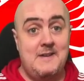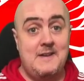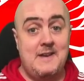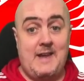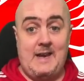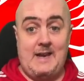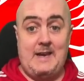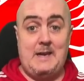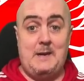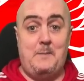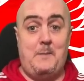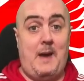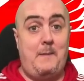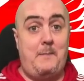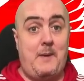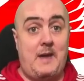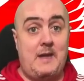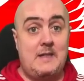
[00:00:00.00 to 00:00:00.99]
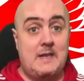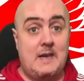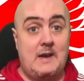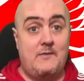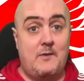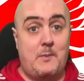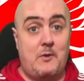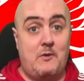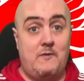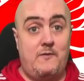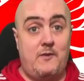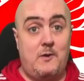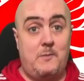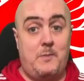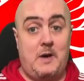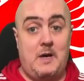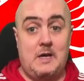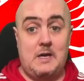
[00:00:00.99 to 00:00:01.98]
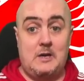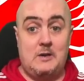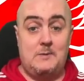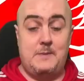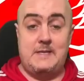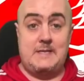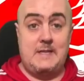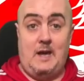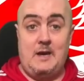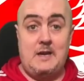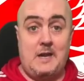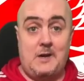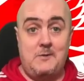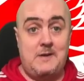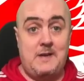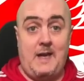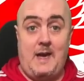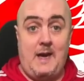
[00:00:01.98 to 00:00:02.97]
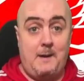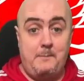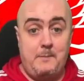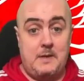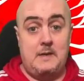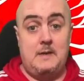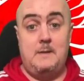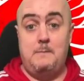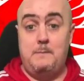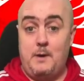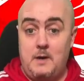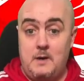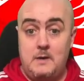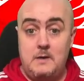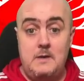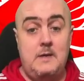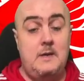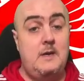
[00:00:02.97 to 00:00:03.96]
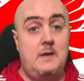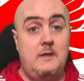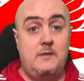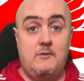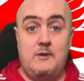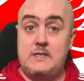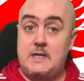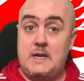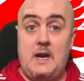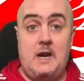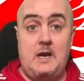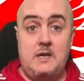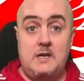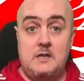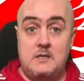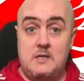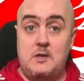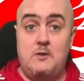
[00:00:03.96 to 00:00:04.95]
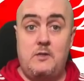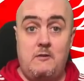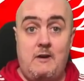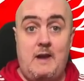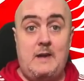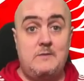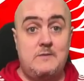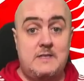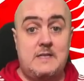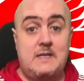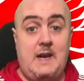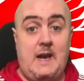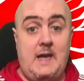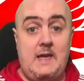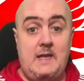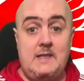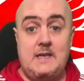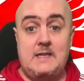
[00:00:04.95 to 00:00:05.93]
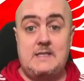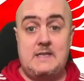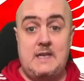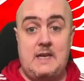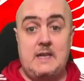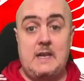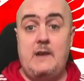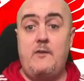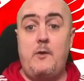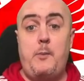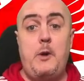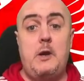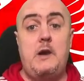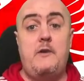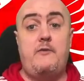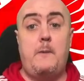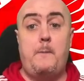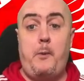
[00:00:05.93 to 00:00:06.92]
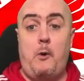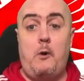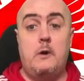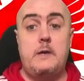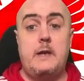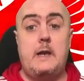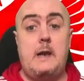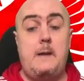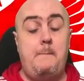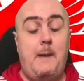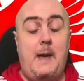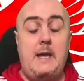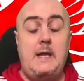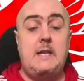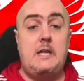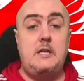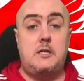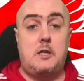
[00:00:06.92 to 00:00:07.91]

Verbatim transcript: Kylian Mbappe to Liverpool Football Club. It's not going to happen. But there is an article doing the rounds today that said Liverpool have reportedly made a